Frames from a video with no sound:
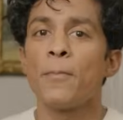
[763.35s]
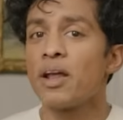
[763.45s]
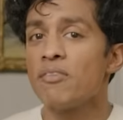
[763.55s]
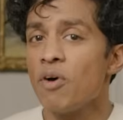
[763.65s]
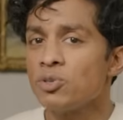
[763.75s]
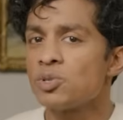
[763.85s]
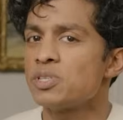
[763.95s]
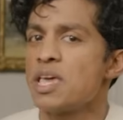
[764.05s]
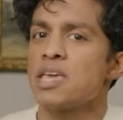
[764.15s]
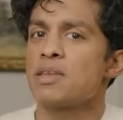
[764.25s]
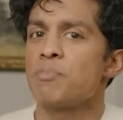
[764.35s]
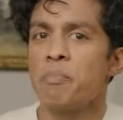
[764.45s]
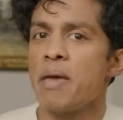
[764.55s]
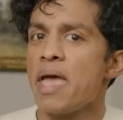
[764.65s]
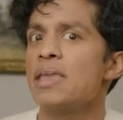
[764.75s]
but I've also taken
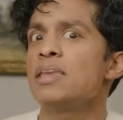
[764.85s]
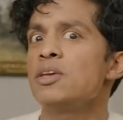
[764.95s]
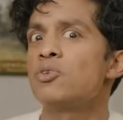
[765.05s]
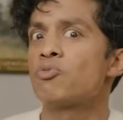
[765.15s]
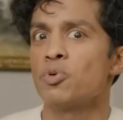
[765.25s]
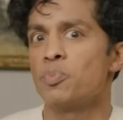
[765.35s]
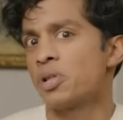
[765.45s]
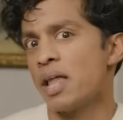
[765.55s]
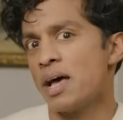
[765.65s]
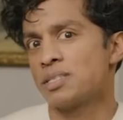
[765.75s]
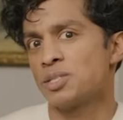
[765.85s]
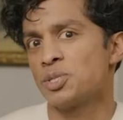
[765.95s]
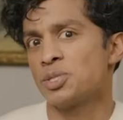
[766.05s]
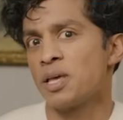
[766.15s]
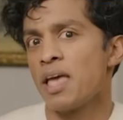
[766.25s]
many group
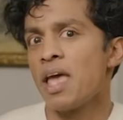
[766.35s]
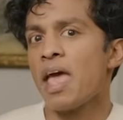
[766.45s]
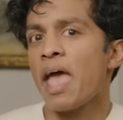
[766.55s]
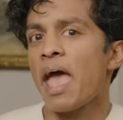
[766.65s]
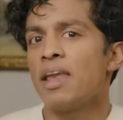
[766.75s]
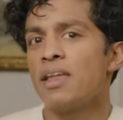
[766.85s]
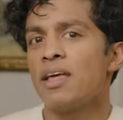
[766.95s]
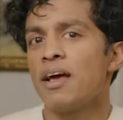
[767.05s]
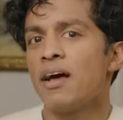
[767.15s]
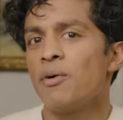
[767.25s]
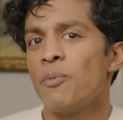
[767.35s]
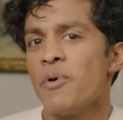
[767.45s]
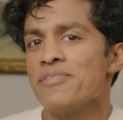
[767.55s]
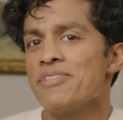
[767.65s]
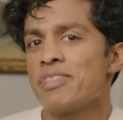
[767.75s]
classes. And
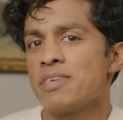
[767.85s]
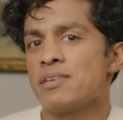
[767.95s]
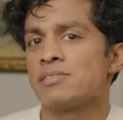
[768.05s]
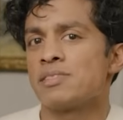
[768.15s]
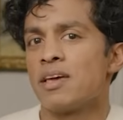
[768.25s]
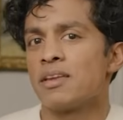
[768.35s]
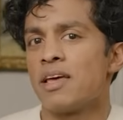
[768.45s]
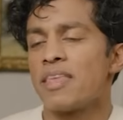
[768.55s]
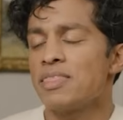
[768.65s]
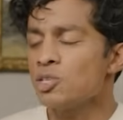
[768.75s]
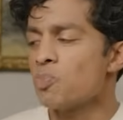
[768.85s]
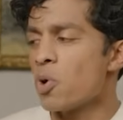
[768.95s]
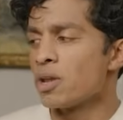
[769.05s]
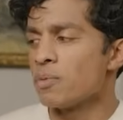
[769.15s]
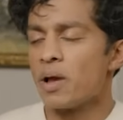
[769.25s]
one of the things that, at this
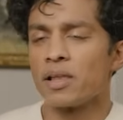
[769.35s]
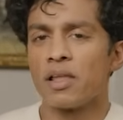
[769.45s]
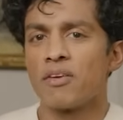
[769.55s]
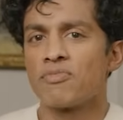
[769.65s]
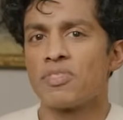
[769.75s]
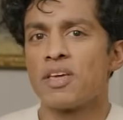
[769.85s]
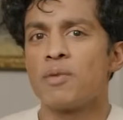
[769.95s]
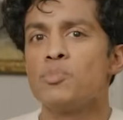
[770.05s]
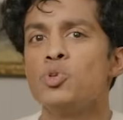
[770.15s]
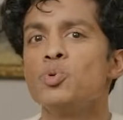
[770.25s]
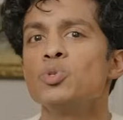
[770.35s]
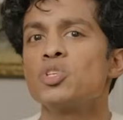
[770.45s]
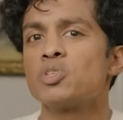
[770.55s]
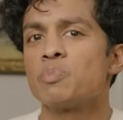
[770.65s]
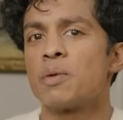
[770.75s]
point in my life, that
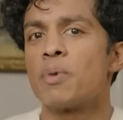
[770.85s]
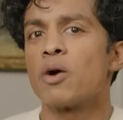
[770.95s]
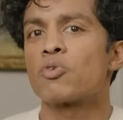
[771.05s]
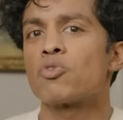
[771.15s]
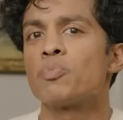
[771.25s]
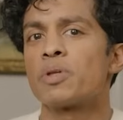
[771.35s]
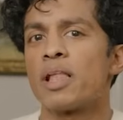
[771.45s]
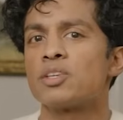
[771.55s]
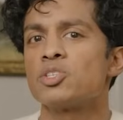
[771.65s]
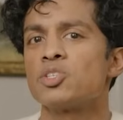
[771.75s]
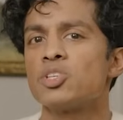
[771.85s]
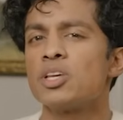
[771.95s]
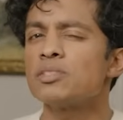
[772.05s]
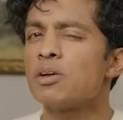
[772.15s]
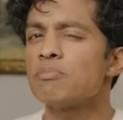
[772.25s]
amuses me about group classes
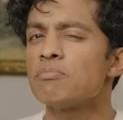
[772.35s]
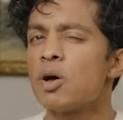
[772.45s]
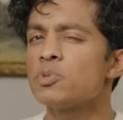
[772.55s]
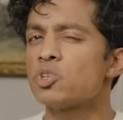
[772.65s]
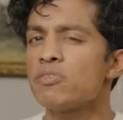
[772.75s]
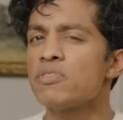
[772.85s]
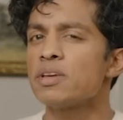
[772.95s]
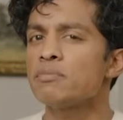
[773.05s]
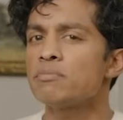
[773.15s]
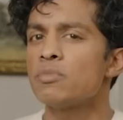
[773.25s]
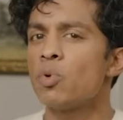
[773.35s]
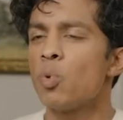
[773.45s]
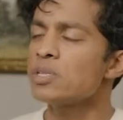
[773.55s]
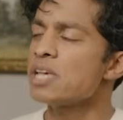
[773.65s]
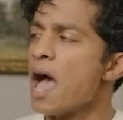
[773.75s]
is observing
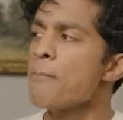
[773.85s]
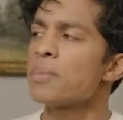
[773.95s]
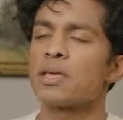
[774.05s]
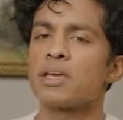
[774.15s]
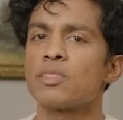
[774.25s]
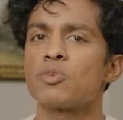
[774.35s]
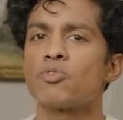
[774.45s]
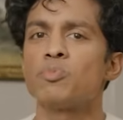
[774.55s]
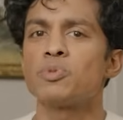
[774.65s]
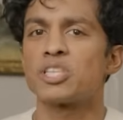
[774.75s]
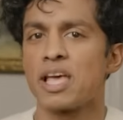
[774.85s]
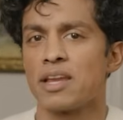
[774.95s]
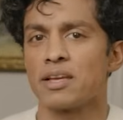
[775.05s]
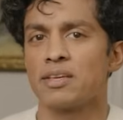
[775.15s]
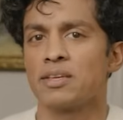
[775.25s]
what's happening in the group
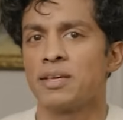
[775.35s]
setting.